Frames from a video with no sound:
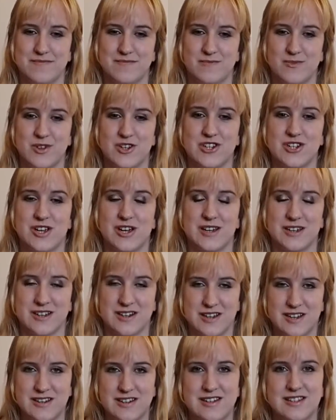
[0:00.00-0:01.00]
Which I can
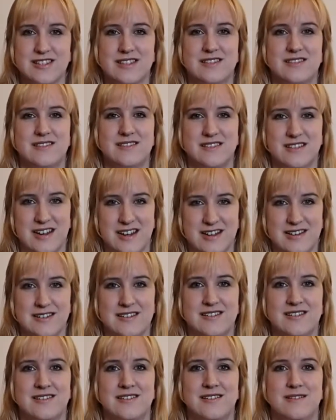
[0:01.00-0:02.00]

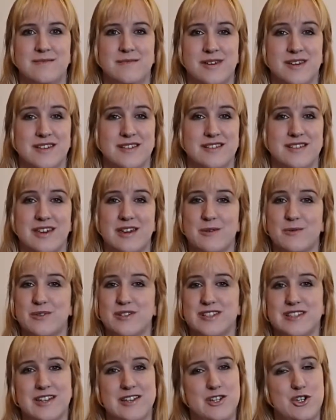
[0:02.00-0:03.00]
understand, because it would
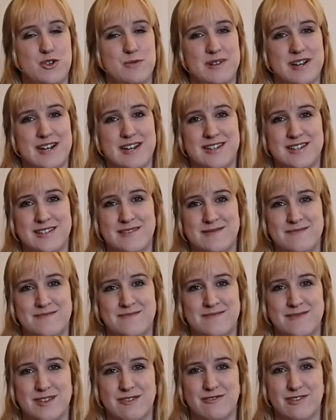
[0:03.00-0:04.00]
send you mad.
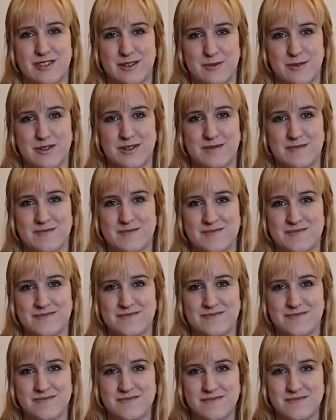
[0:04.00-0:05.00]
It really would.
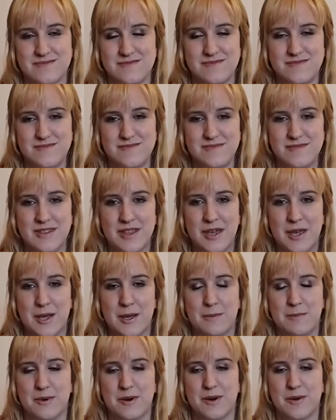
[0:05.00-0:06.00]

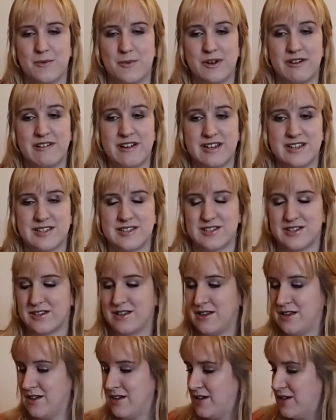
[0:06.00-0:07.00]
But whereas
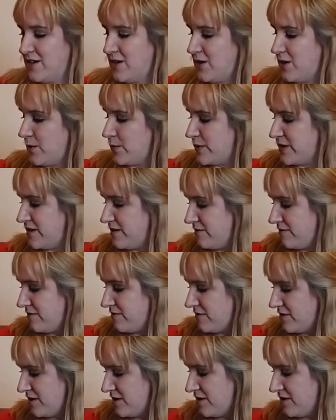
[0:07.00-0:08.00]

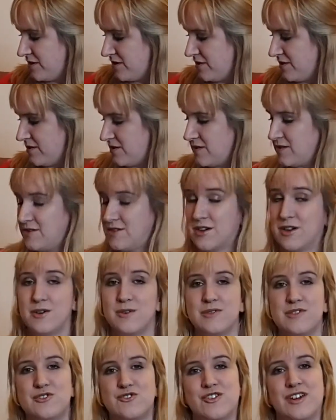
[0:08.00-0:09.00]
with the Girl
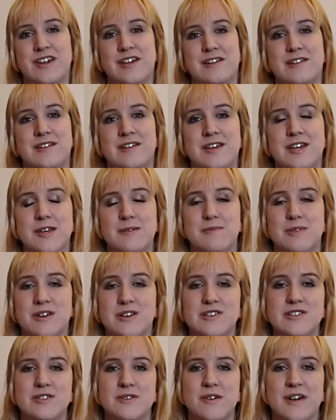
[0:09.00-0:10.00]
on the Train,
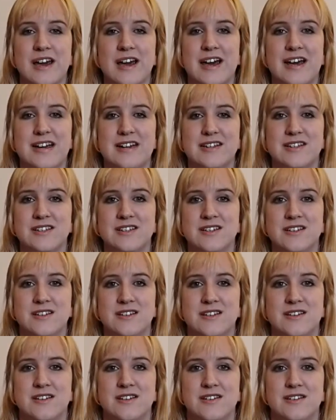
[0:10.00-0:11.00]
because you had
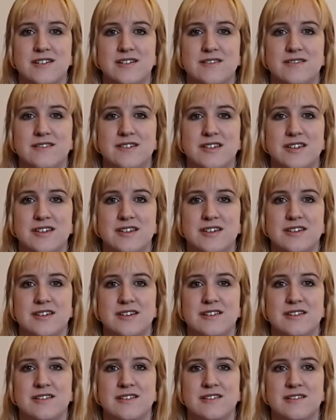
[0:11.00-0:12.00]
the